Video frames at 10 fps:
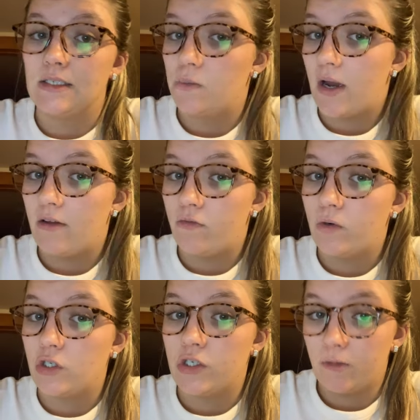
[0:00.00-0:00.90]
his wife,
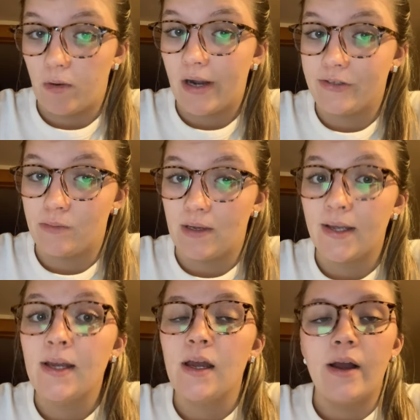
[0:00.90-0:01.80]
which surprised me.
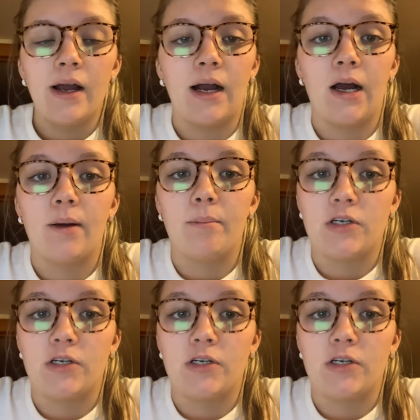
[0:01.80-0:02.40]
Um,